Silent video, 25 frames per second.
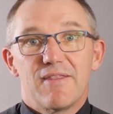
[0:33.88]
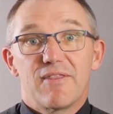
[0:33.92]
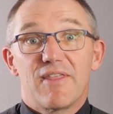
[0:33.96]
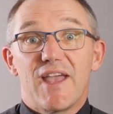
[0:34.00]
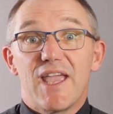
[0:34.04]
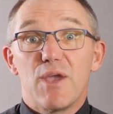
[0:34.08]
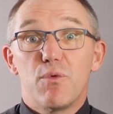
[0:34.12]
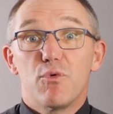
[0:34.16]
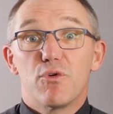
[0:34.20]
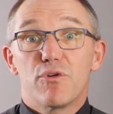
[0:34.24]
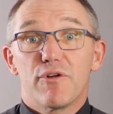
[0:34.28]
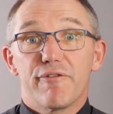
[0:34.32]

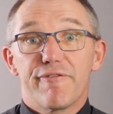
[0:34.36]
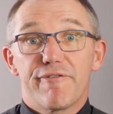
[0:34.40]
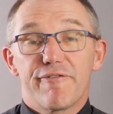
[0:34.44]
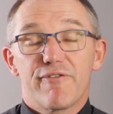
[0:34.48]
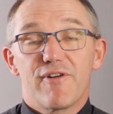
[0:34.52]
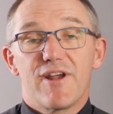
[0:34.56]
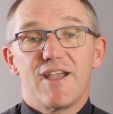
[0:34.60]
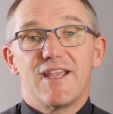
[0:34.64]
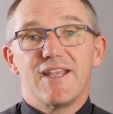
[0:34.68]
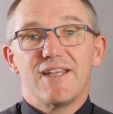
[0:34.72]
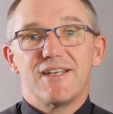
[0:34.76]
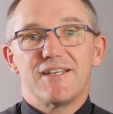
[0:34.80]
They were
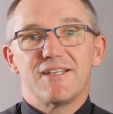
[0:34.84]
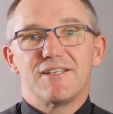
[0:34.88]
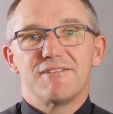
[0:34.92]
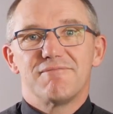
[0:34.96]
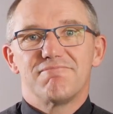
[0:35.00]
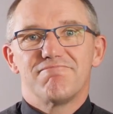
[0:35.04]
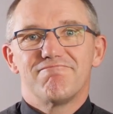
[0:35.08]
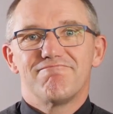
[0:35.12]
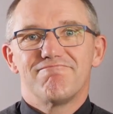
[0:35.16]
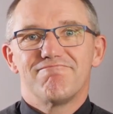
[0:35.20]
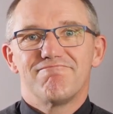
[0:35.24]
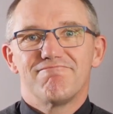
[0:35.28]
afraid.
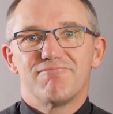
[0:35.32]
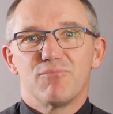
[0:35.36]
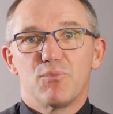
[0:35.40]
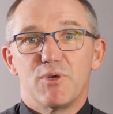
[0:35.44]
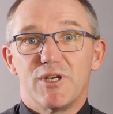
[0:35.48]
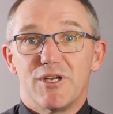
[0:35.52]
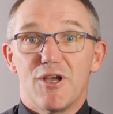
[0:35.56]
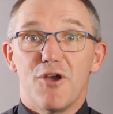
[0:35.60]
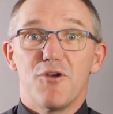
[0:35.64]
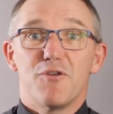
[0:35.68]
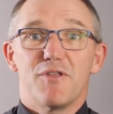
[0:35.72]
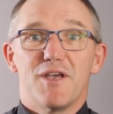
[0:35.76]

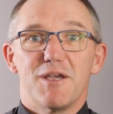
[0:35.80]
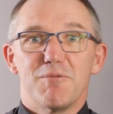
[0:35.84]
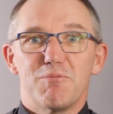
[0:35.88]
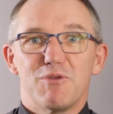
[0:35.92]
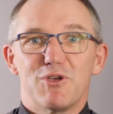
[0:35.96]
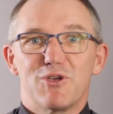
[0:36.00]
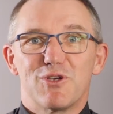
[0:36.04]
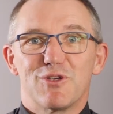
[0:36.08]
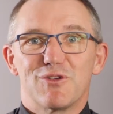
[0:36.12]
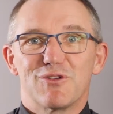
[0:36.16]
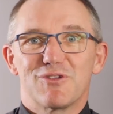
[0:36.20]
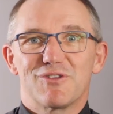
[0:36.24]
We know that
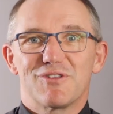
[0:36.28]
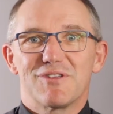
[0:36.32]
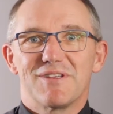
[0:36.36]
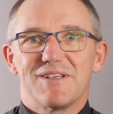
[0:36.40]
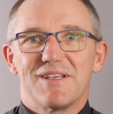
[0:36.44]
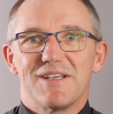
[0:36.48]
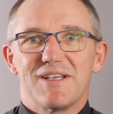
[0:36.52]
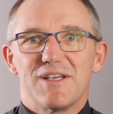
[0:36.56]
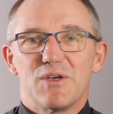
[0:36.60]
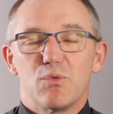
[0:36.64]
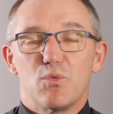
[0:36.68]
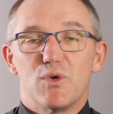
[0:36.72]
because
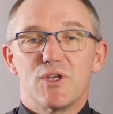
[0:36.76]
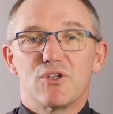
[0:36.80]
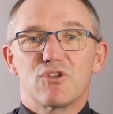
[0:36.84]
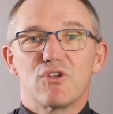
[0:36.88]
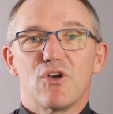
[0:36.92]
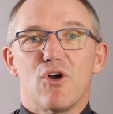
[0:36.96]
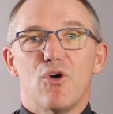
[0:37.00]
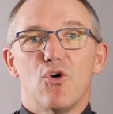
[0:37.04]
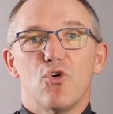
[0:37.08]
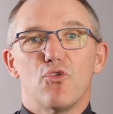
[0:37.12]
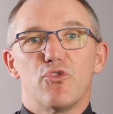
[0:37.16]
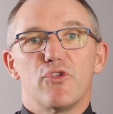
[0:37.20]
we're
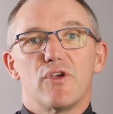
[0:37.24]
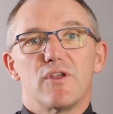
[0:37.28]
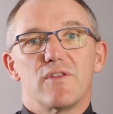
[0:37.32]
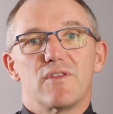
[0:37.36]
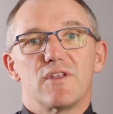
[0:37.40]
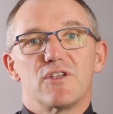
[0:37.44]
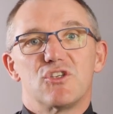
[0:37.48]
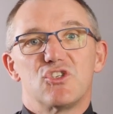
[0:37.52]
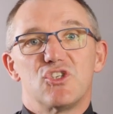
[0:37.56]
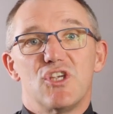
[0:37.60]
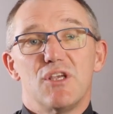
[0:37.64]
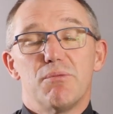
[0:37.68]
told
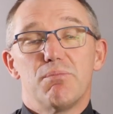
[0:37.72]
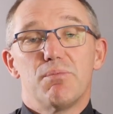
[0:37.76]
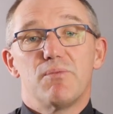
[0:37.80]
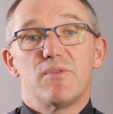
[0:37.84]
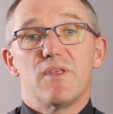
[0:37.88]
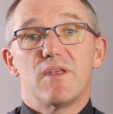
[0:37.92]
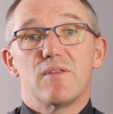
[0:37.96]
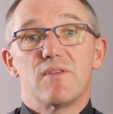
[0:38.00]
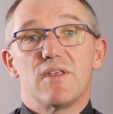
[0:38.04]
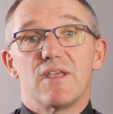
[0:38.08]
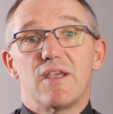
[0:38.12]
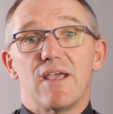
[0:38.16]
that
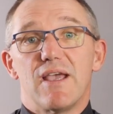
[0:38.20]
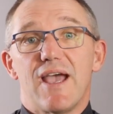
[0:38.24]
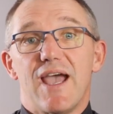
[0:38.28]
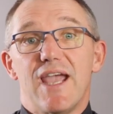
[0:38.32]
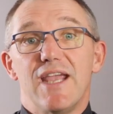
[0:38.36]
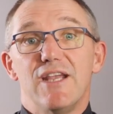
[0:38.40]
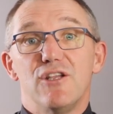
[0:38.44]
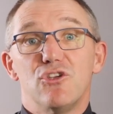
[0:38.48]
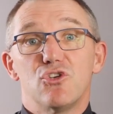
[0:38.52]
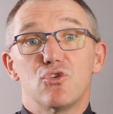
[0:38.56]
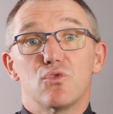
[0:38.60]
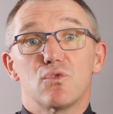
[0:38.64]
the
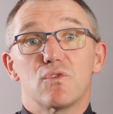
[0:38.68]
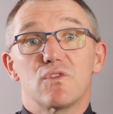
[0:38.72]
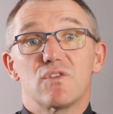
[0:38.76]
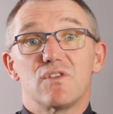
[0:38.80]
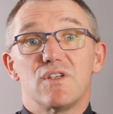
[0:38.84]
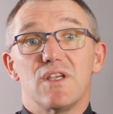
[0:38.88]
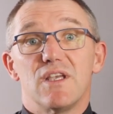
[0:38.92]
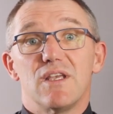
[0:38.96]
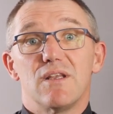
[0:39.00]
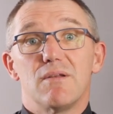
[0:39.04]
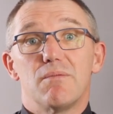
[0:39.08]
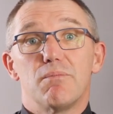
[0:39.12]
angels
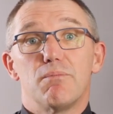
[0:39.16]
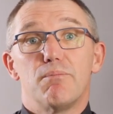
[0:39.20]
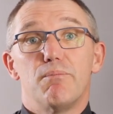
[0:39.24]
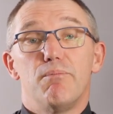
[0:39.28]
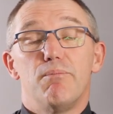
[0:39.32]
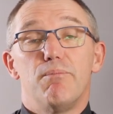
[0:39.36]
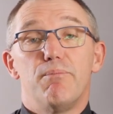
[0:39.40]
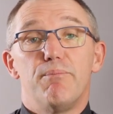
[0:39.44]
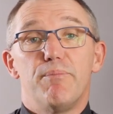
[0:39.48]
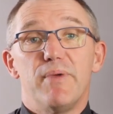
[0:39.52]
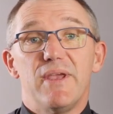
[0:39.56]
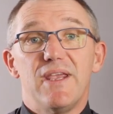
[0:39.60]
said,
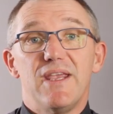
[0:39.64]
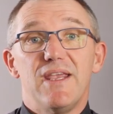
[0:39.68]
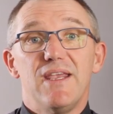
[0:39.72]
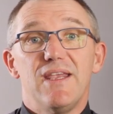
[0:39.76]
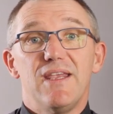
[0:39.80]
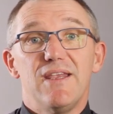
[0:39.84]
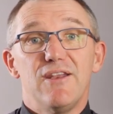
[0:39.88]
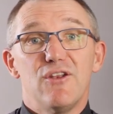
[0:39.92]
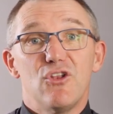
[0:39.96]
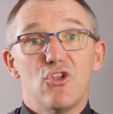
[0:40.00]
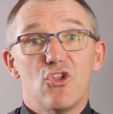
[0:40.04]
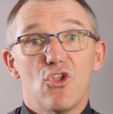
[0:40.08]

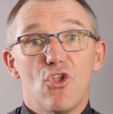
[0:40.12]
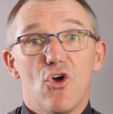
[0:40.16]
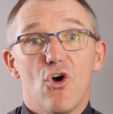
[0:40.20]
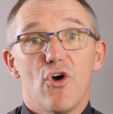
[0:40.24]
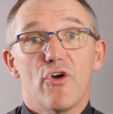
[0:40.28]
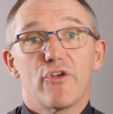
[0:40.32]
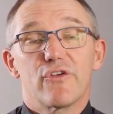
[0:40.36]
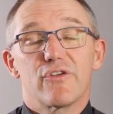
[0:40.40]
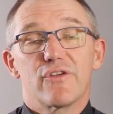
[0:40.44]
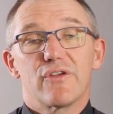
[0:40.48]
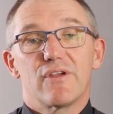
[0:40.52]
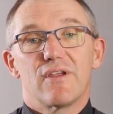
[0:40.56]
"Be
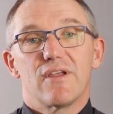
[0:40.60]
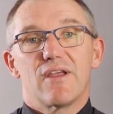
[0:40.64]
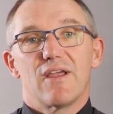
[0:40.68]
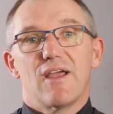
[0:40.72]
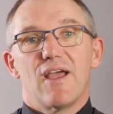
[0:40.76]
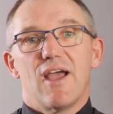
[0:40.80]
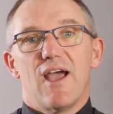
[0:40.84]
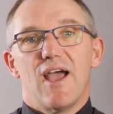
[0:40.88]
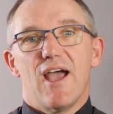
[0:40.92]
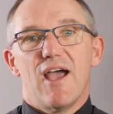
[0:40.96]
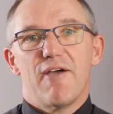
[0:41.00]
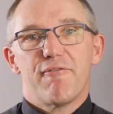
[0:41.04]
not
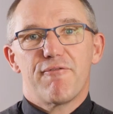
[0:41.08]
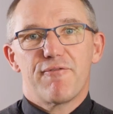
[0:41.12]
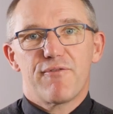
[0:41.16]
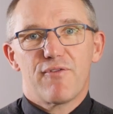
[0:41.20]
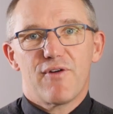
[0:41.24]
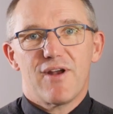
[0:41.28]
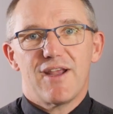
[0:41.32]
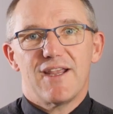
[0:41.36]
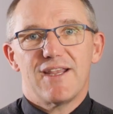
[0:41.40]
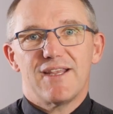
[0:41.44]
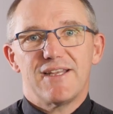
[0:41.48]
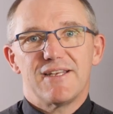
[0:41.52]

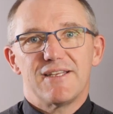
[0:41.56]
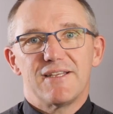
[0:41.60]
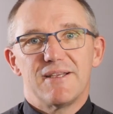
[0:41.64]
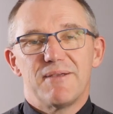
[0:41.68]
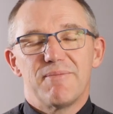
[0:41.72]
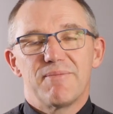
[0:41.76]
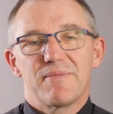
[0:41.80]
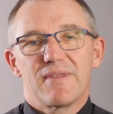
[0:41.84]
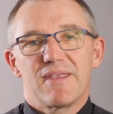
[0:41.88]
afraid."